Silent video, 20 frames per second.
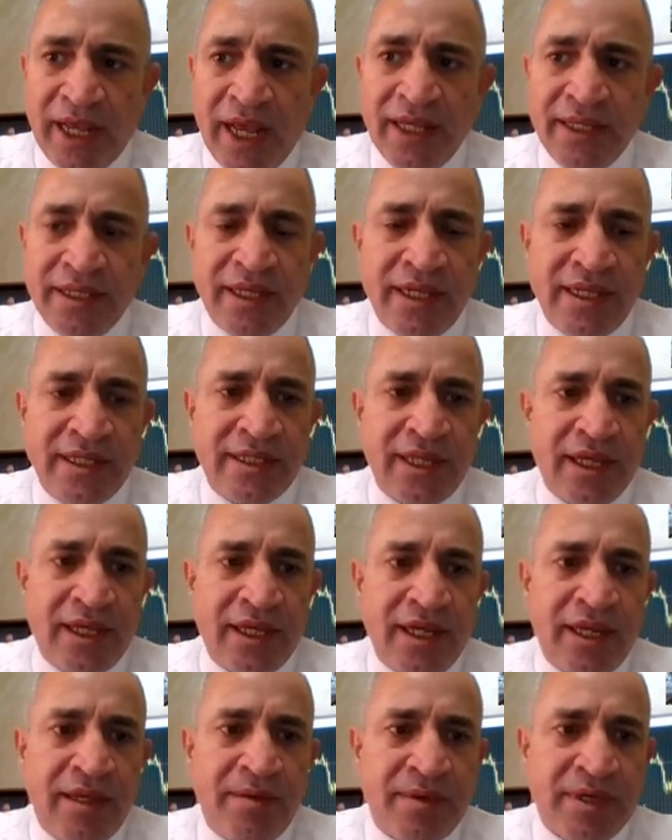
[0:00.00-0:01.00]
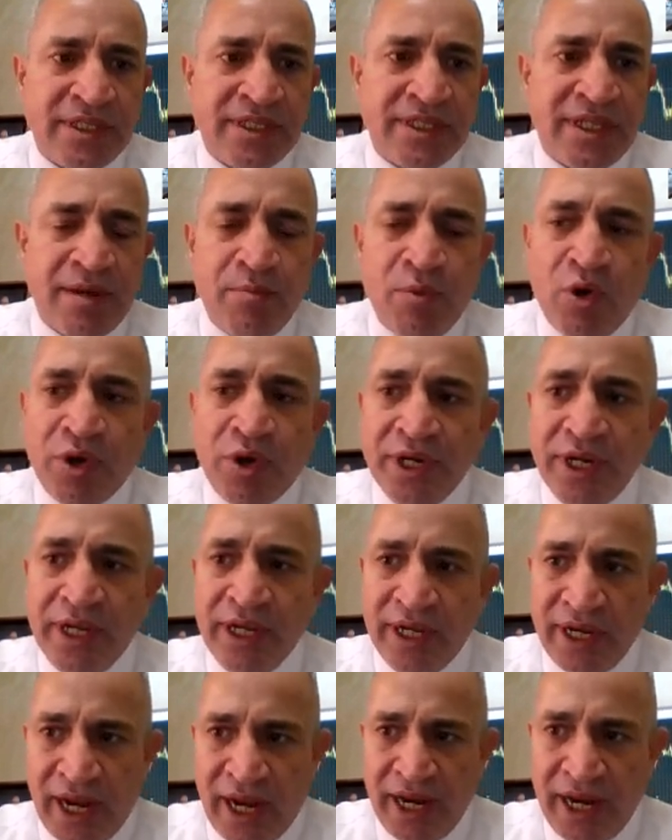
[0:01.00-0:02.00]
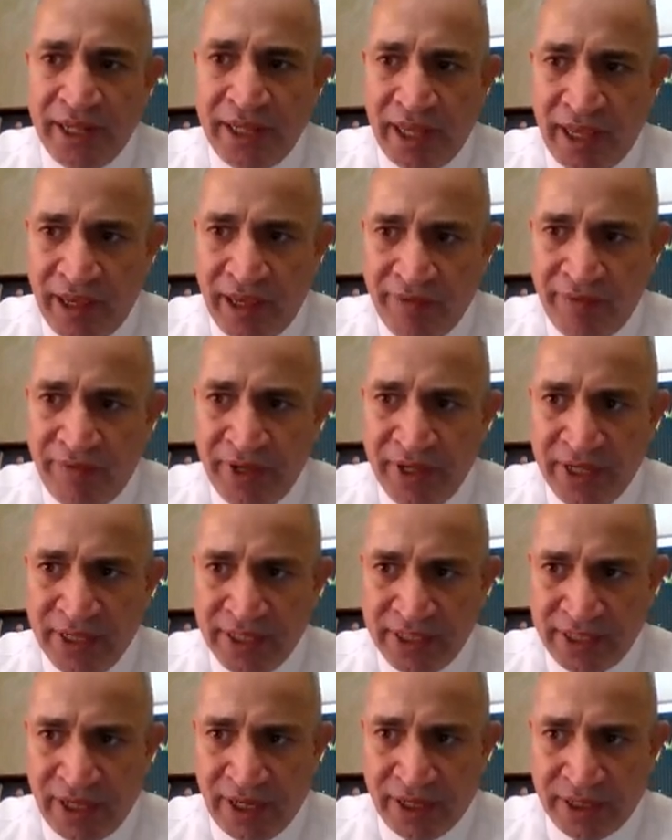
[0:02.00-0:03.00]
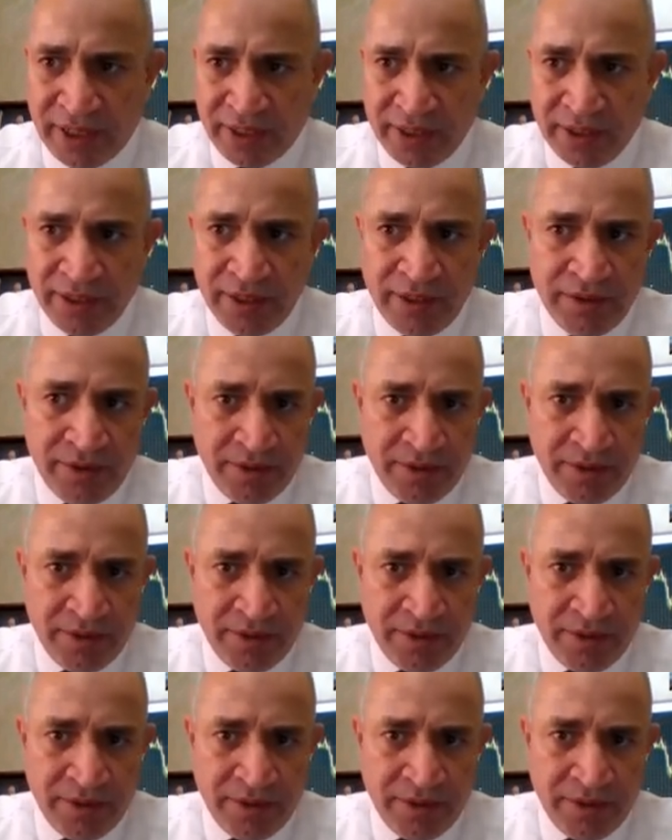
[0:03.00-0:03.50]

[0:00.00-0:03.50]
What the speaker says: triple candlestick is the morning and the evening star.